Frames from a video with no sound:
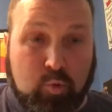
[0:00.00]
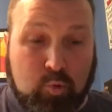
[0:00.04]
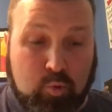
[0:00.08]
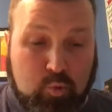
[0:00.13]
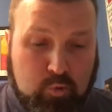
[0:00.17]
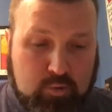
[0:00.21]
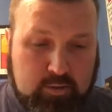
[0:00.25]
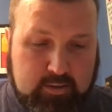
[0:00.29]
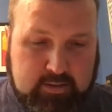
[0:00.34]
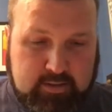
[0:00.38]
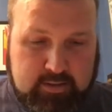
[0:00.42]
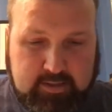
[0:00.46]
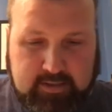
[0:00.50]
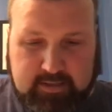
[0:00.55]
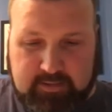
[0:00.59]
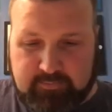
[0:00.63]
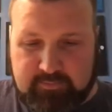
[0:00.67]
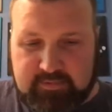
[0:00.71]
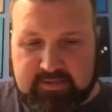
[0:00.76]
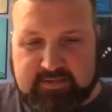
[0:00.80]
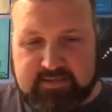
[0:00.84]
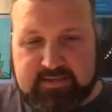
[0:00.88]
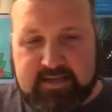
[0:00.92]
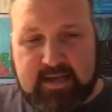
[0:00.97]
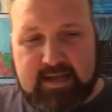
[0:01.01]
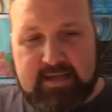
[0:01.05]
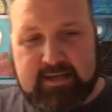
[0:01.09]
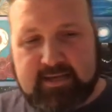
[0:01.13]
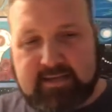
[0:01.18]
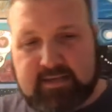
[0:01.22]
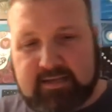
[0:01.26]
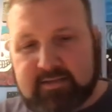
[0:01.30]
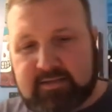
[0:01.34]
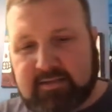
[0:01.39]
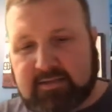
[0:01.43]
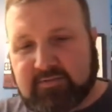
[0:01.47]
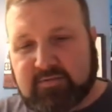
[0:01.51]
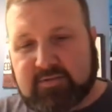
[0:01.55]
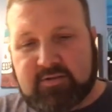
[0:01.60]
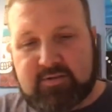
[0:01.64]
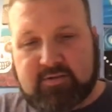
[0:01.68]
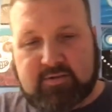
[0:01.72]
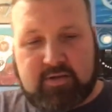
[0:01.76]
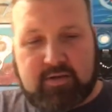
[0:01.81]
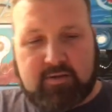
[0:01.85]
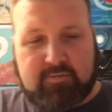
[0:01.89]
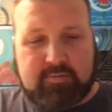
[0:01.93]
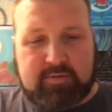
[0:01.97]
Could get him to sign it. He lives here in
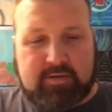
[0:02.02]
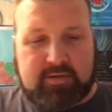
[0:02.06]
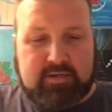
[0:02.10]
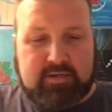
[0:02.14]
Albany.